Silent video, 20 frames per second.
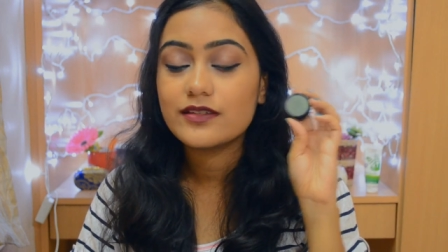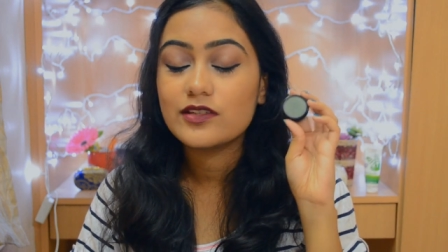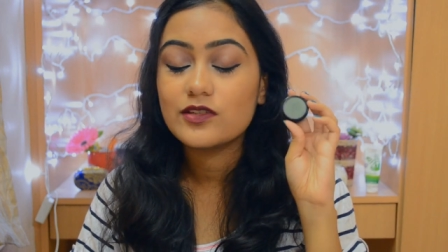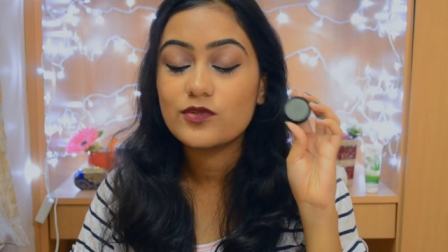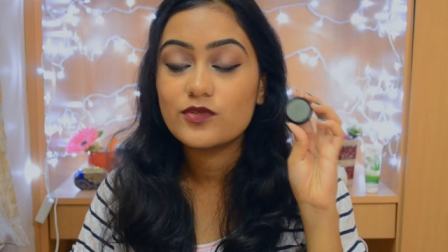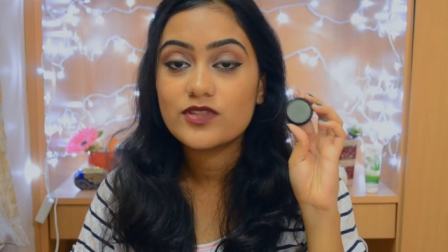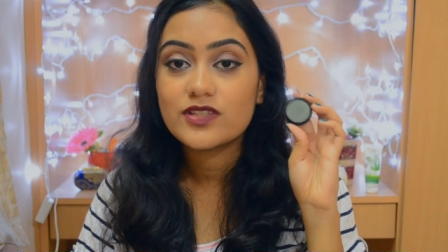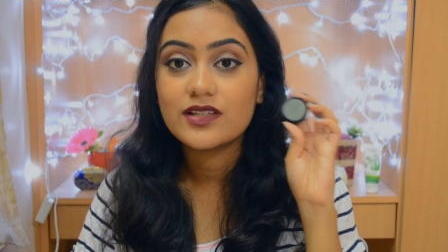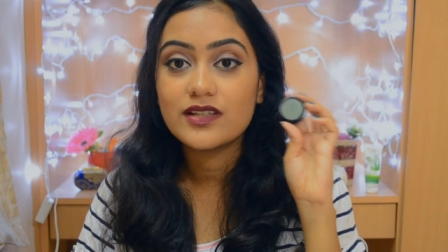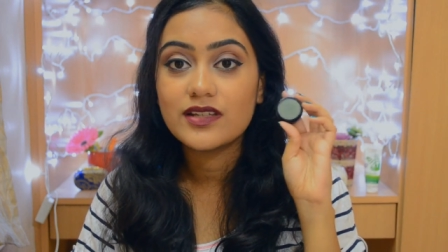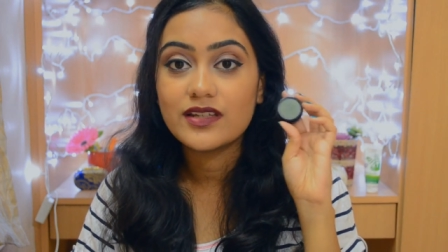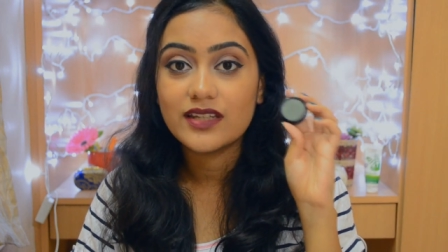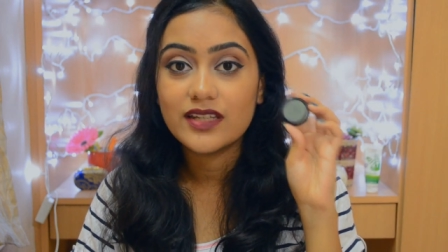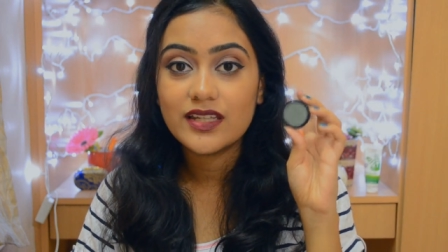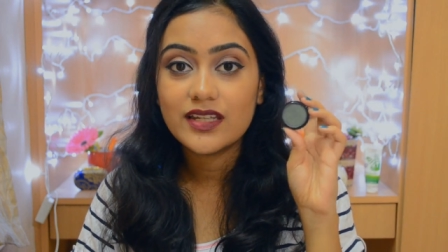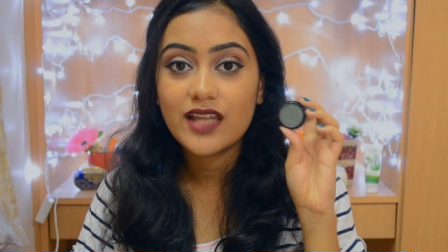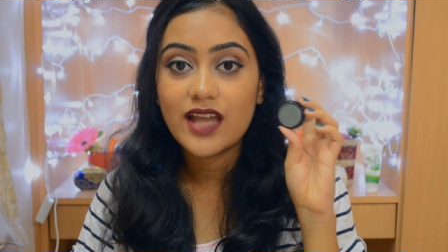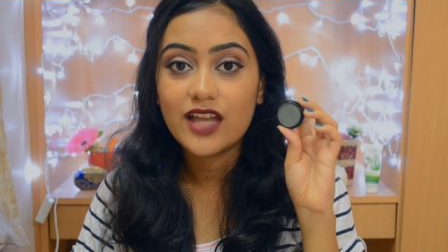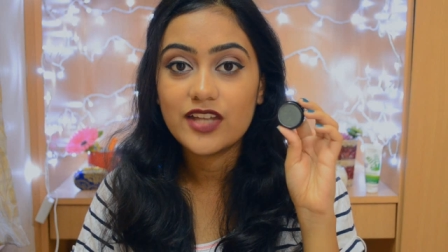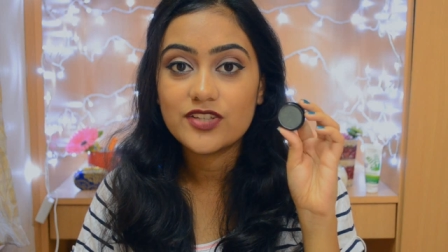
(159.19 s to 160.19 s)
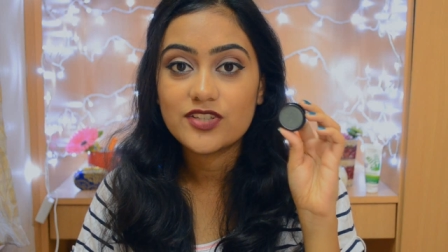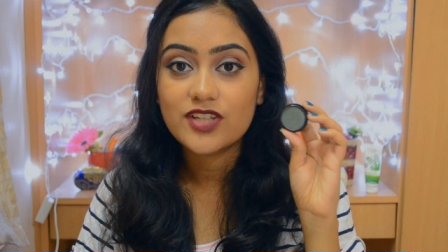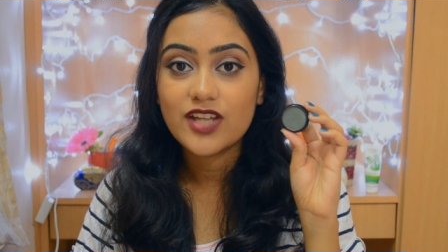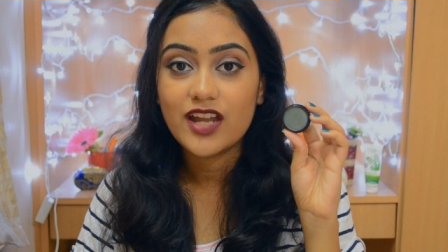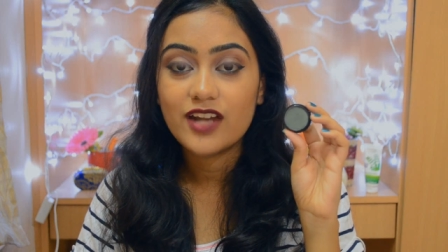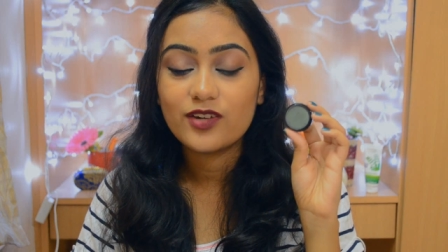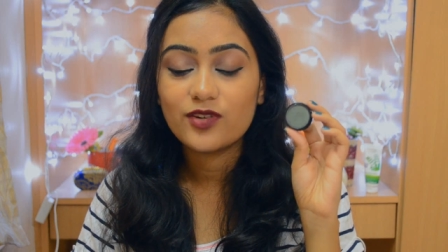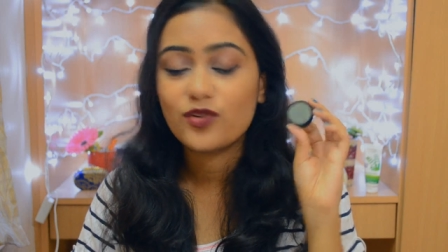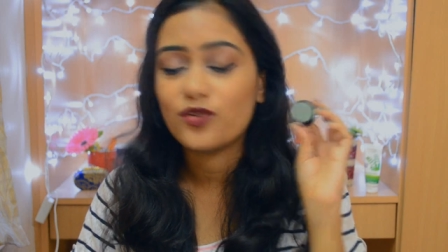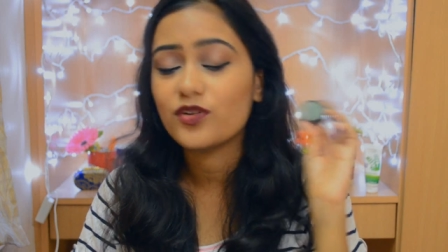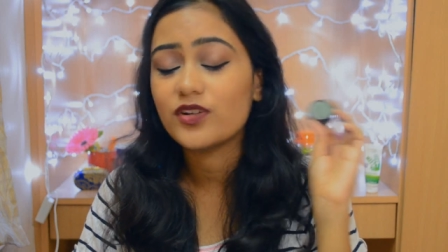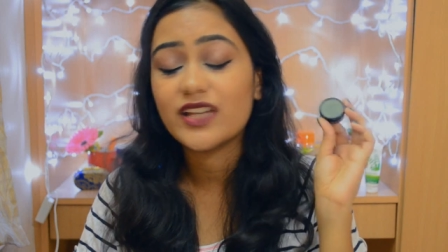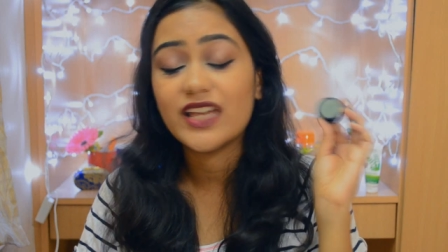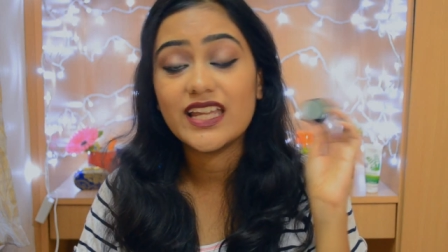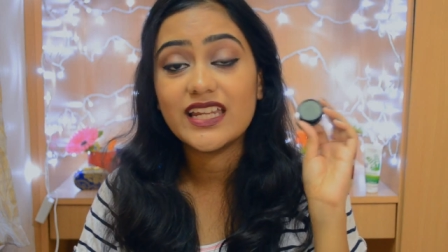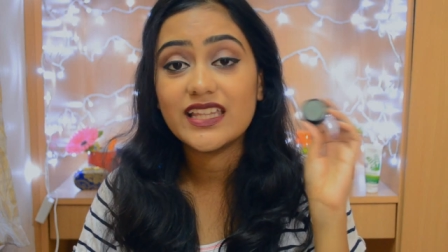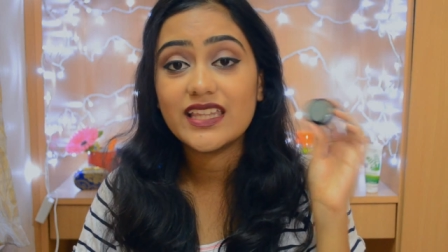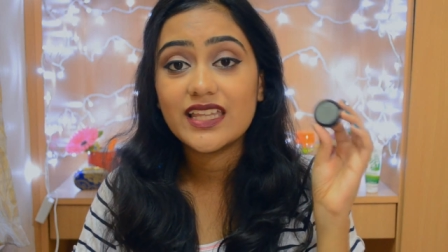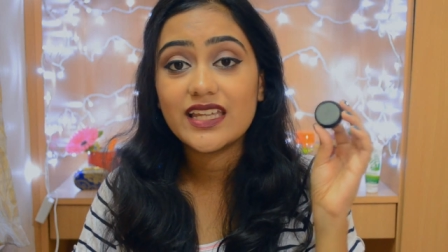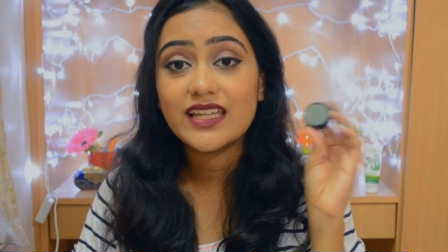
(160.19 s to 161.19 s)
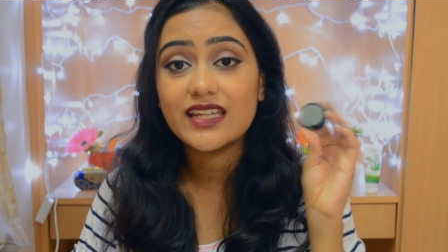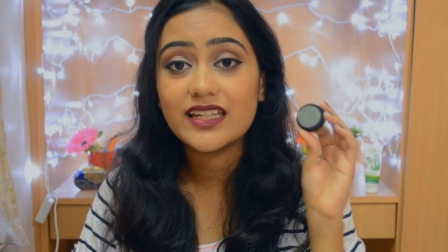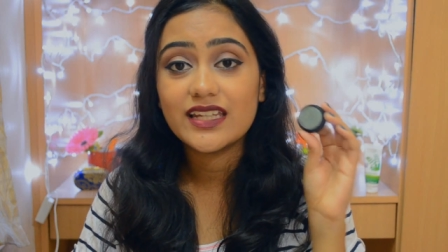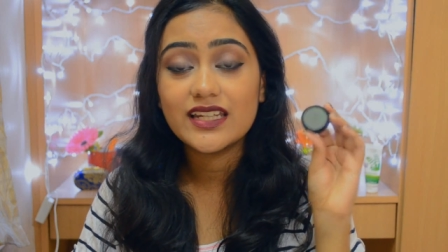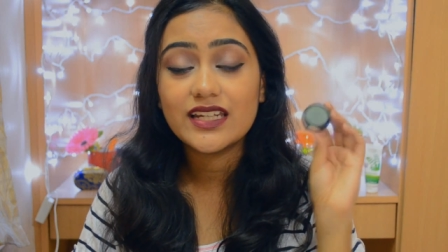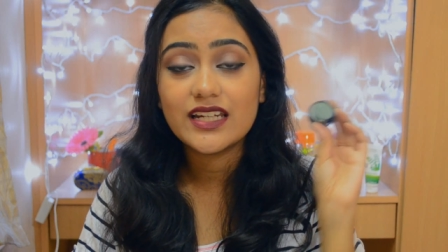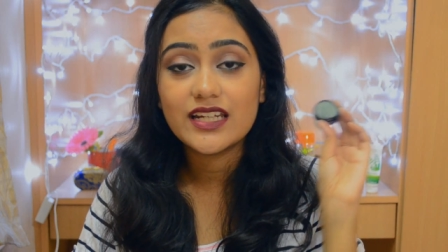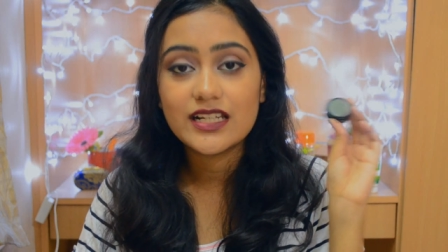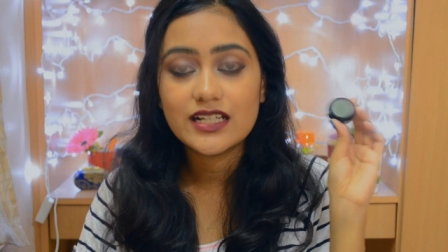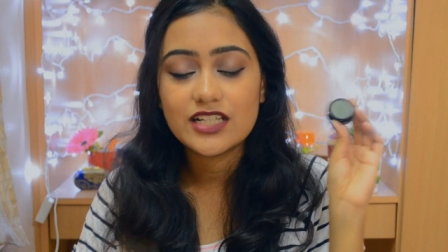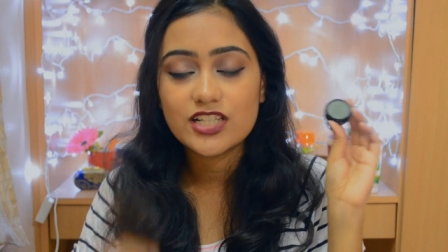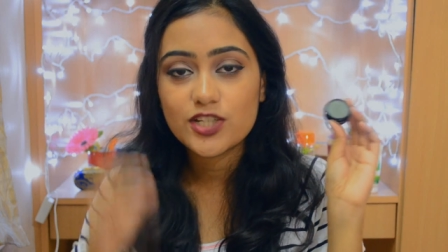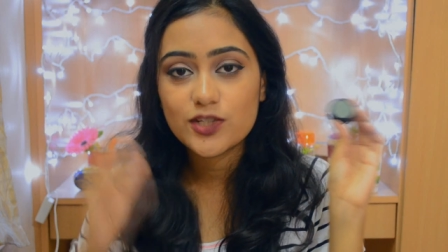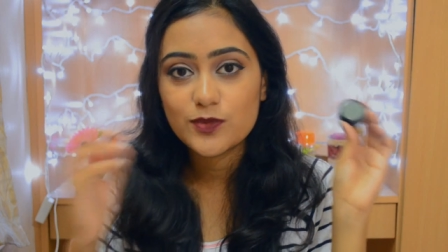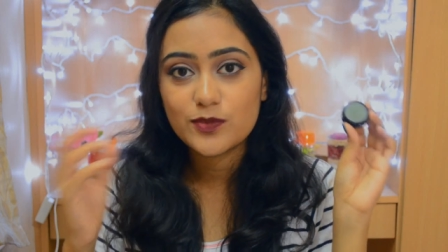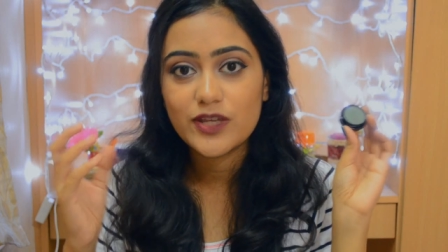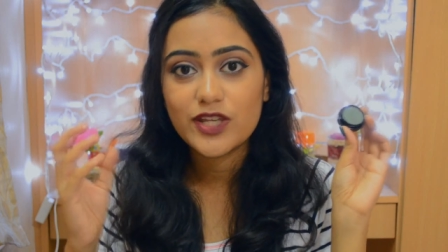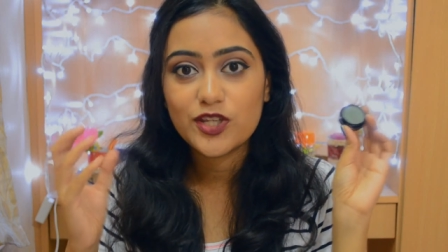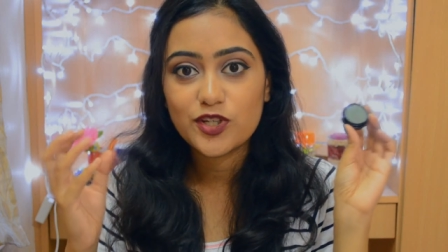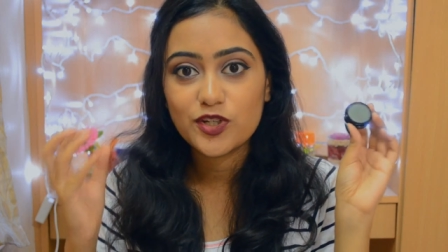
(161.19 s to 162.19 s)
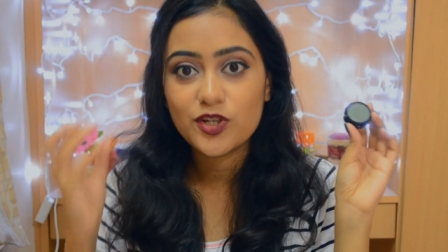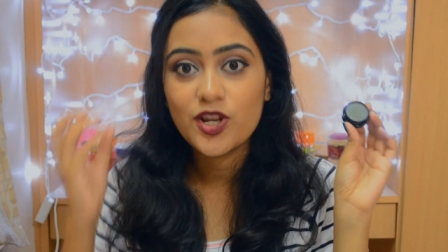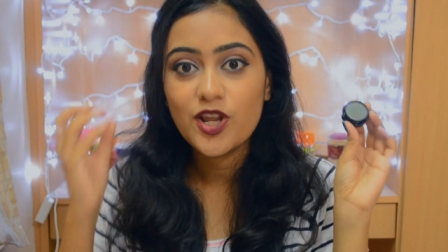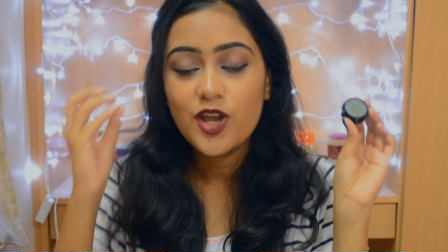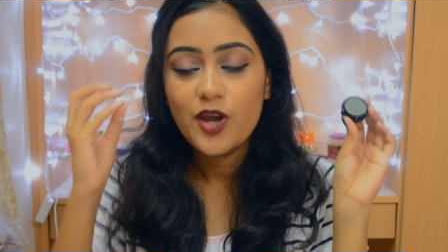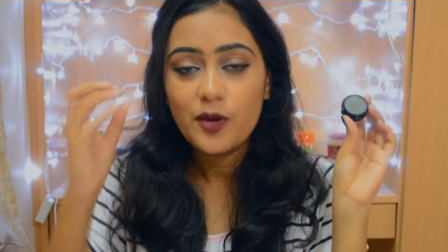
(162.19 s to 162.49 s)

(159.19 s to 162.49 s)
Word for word: use green eyeshadow or anything green and it'll just make your